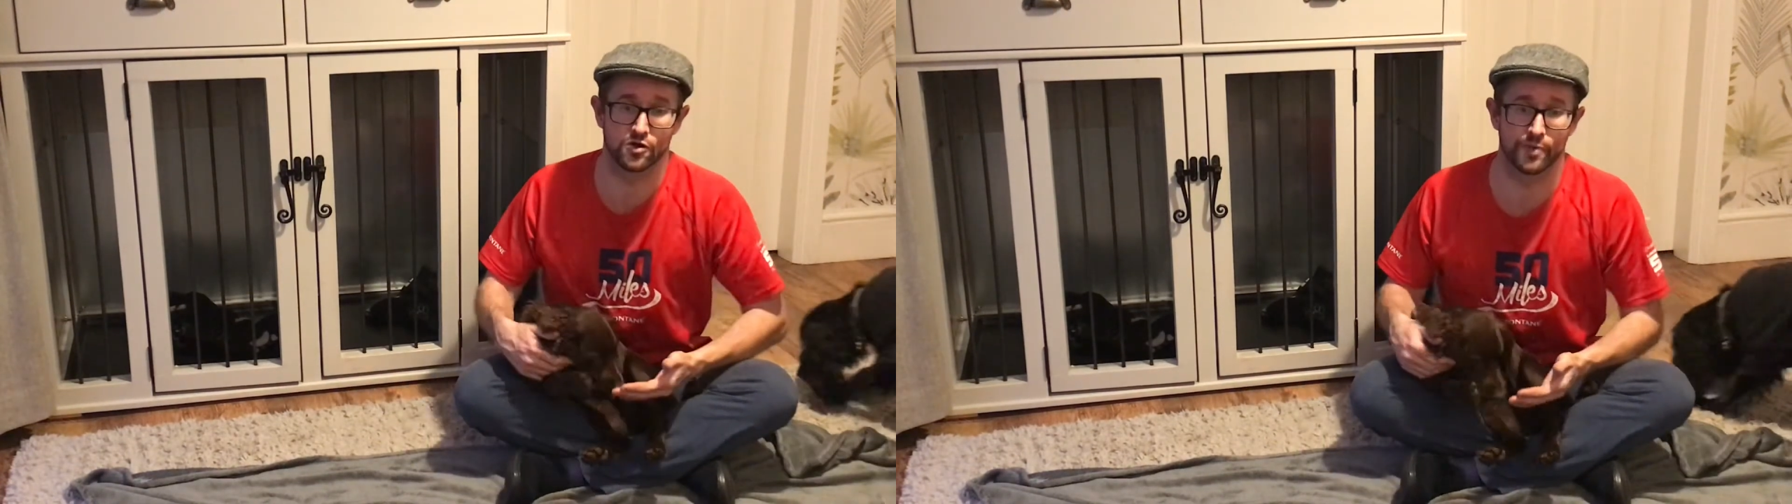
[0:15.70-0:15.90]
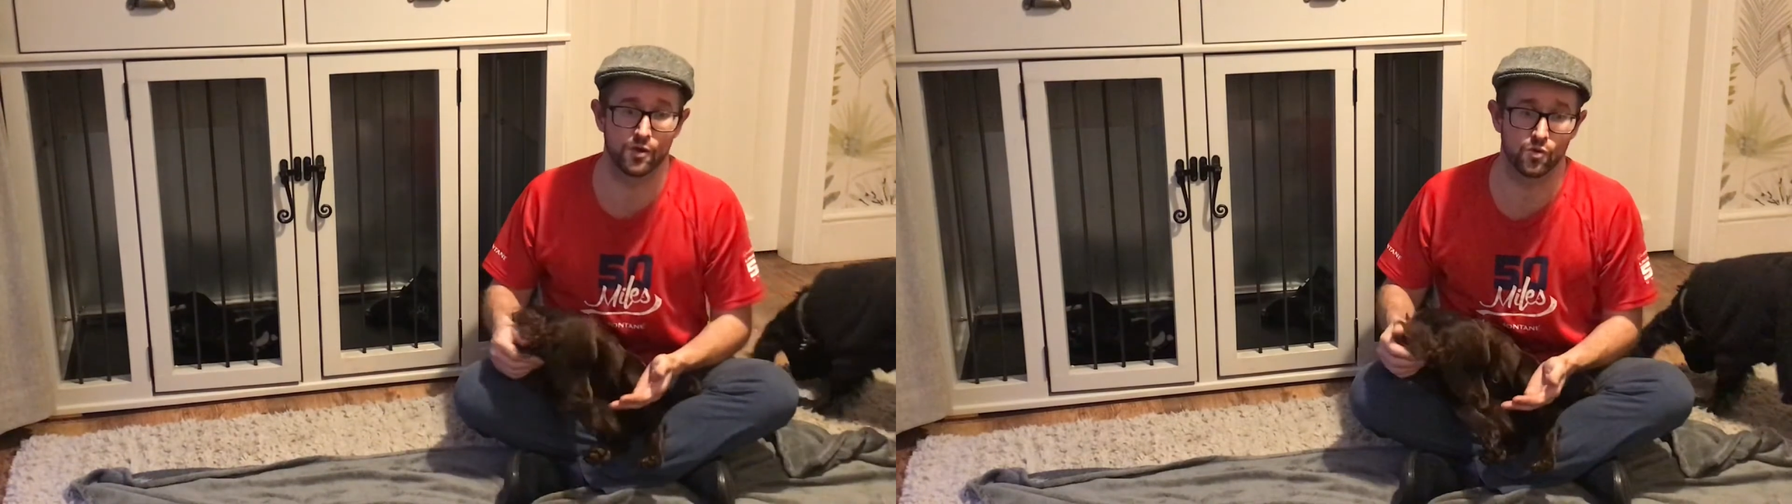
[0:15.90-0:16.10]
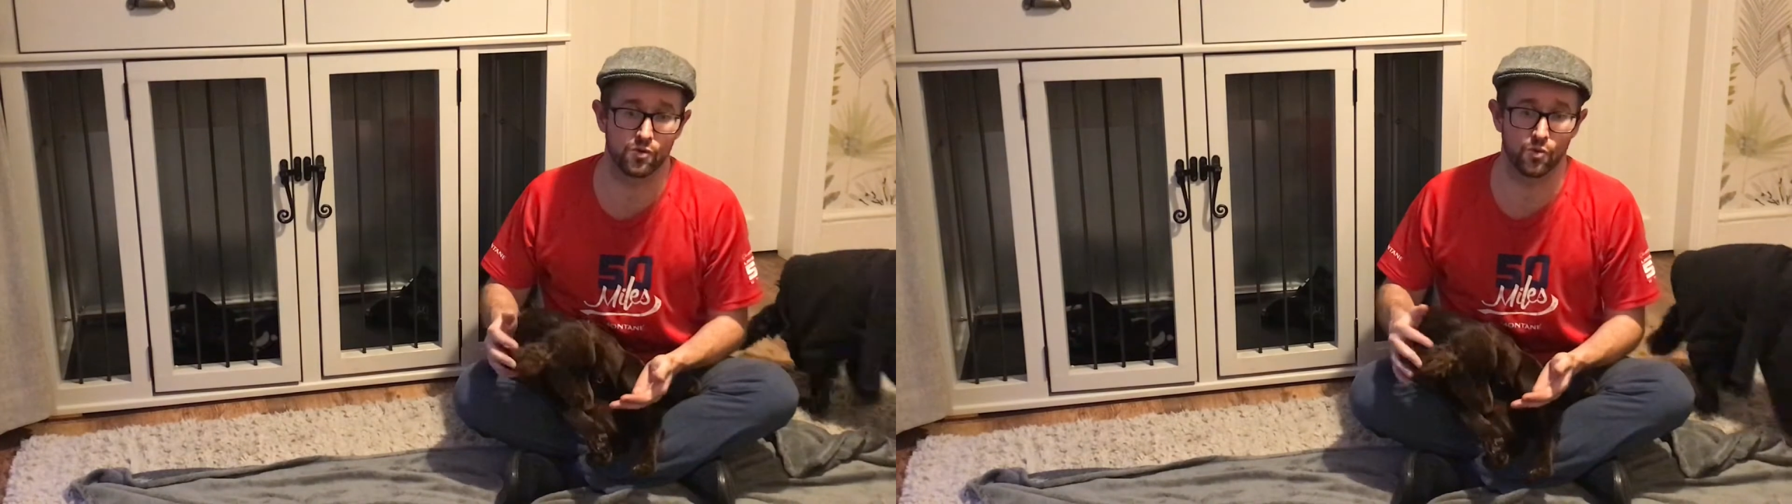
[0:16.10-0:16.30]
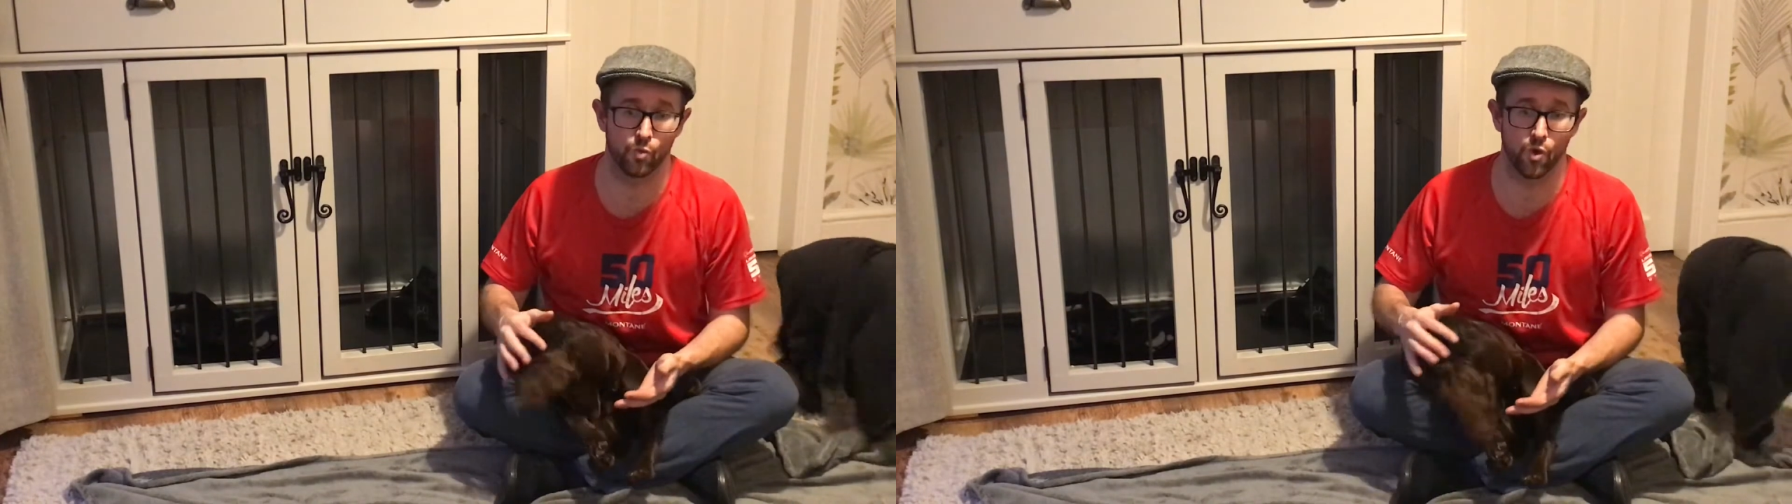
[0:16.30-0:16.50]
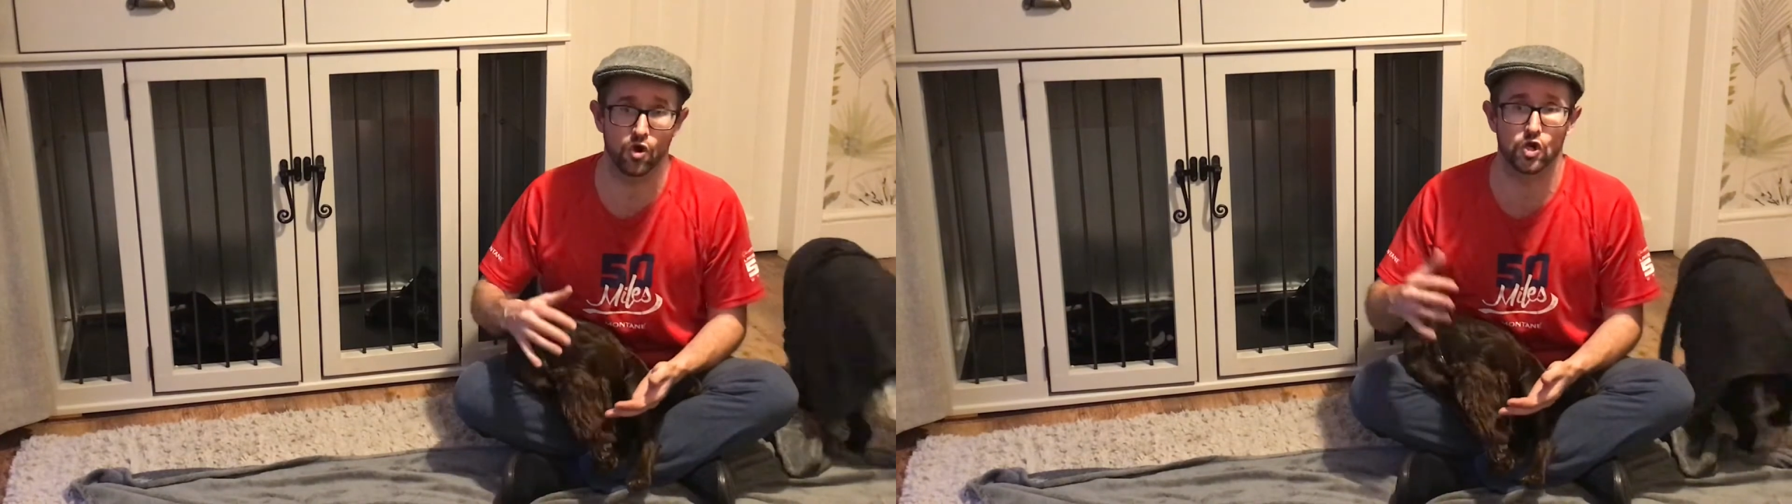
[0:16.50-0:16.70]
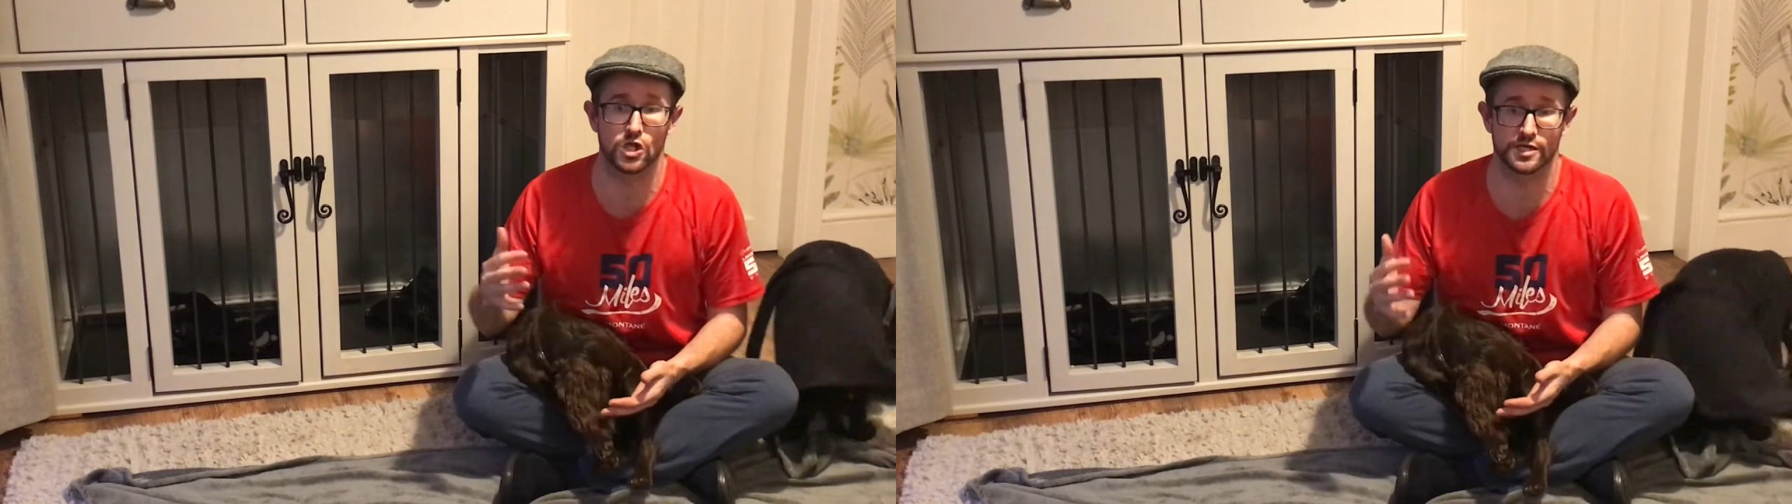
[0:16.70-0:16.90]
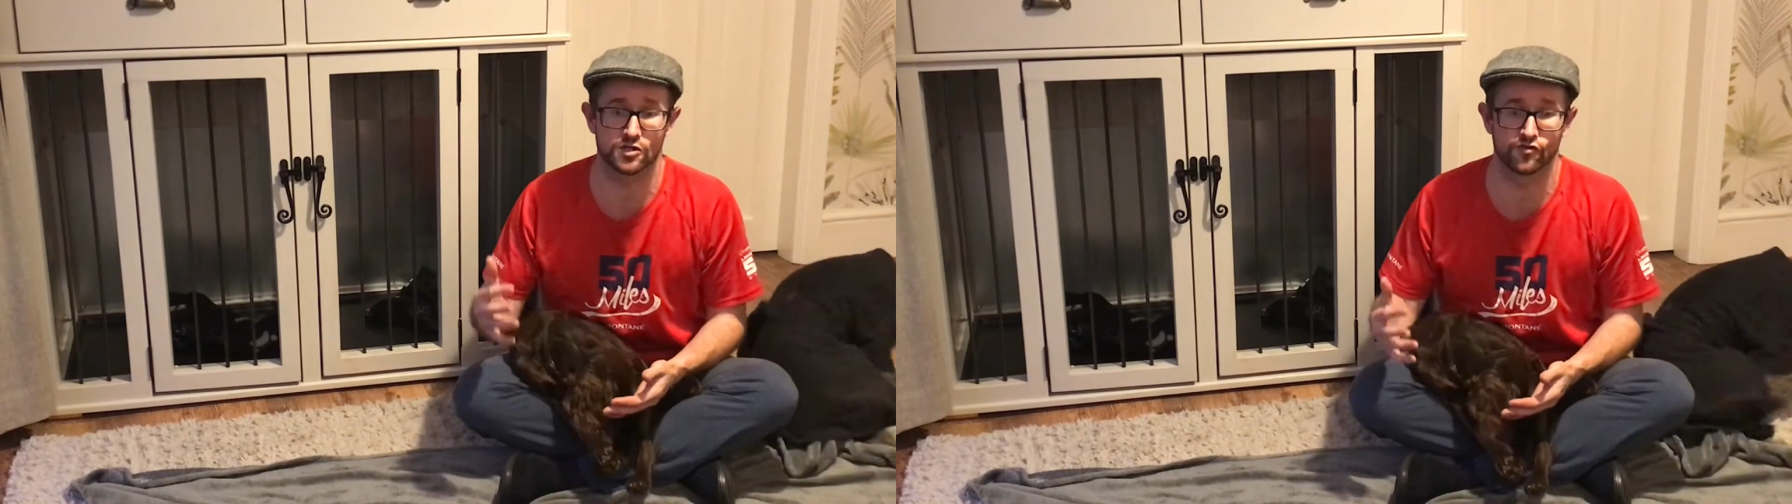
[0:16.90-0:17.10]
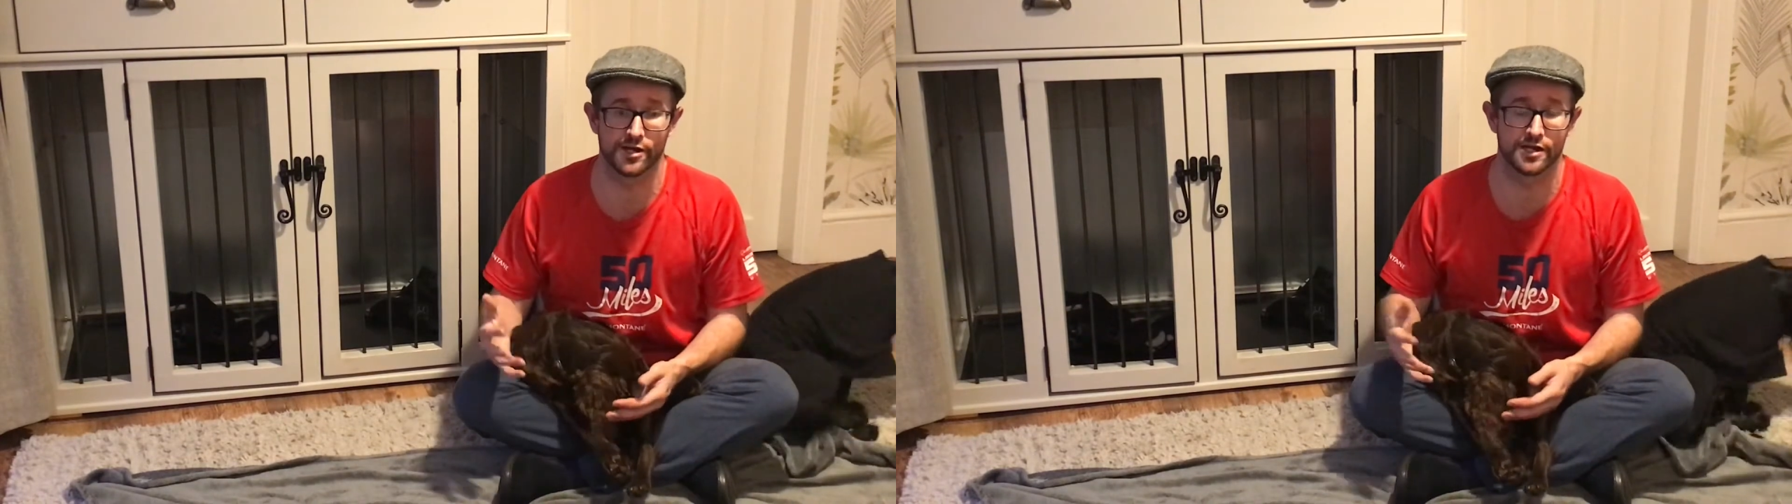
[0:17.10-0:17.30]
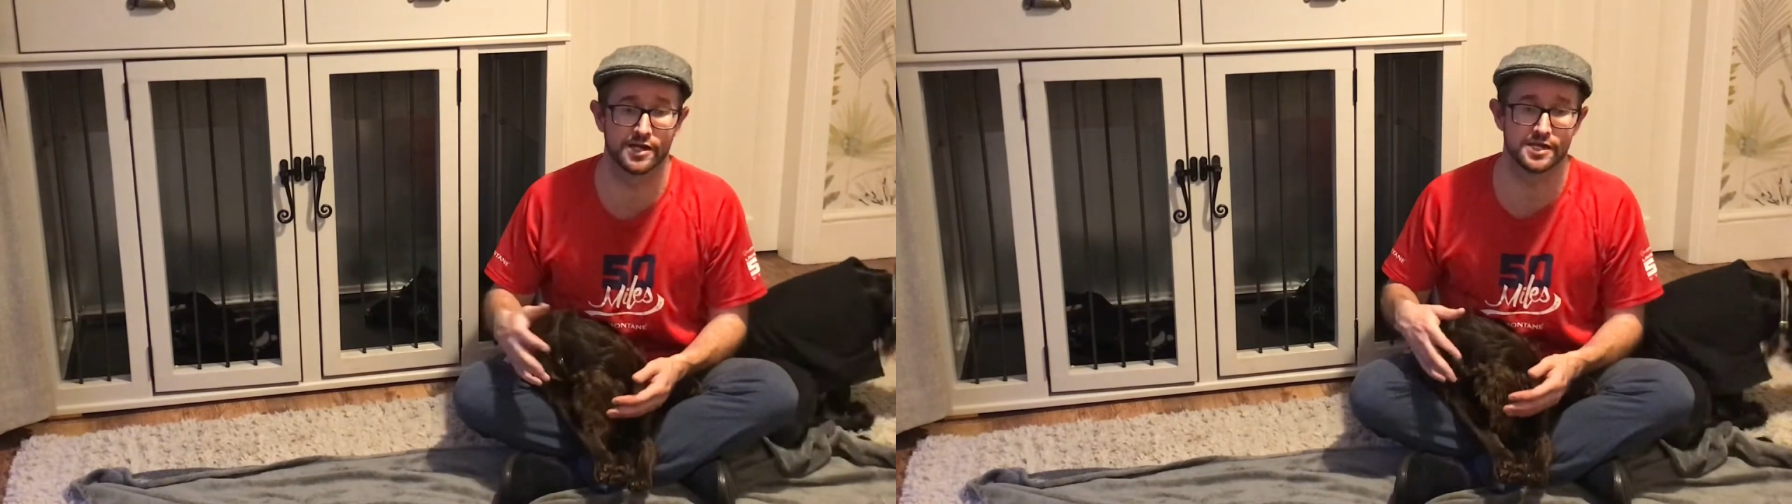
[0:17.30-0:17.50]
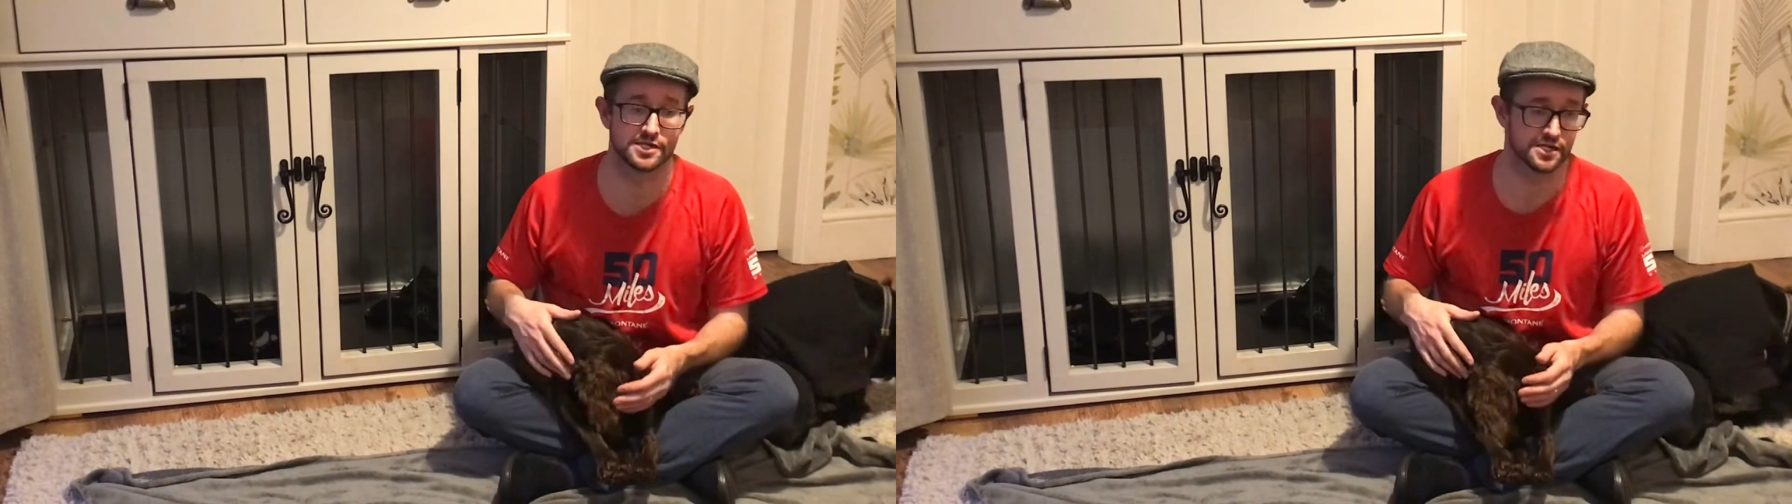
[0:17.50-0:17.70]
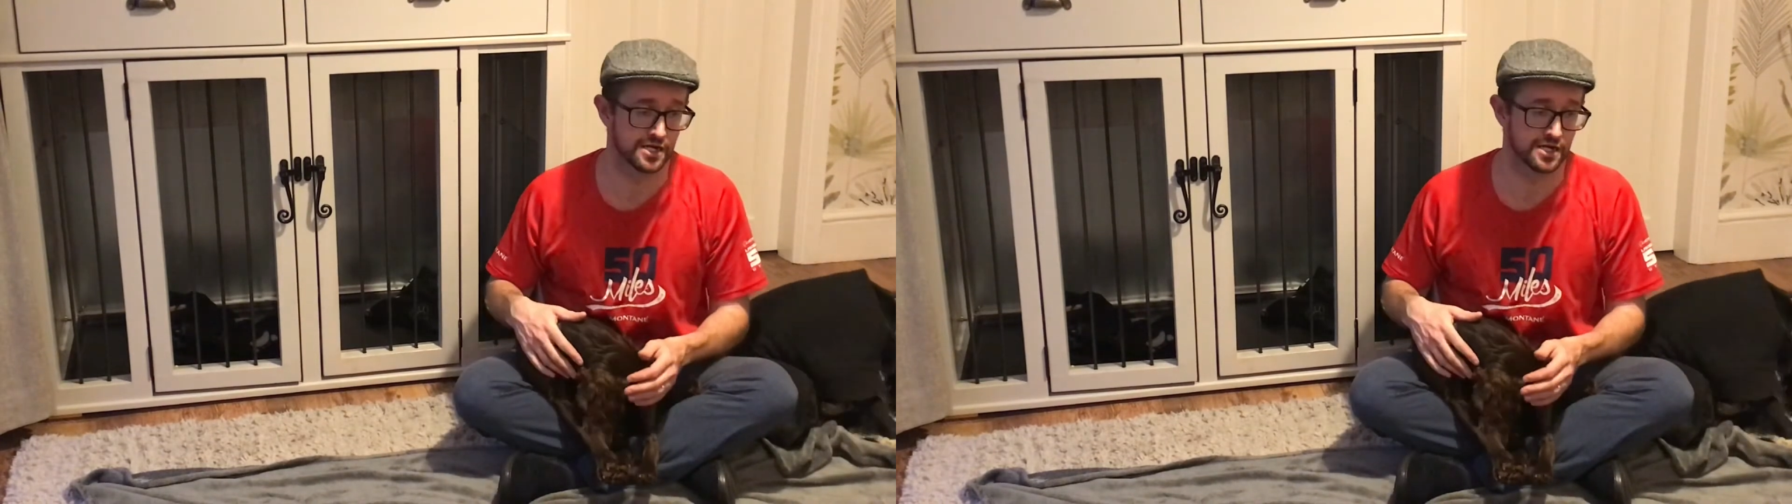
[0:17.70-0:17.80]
about what clicker training is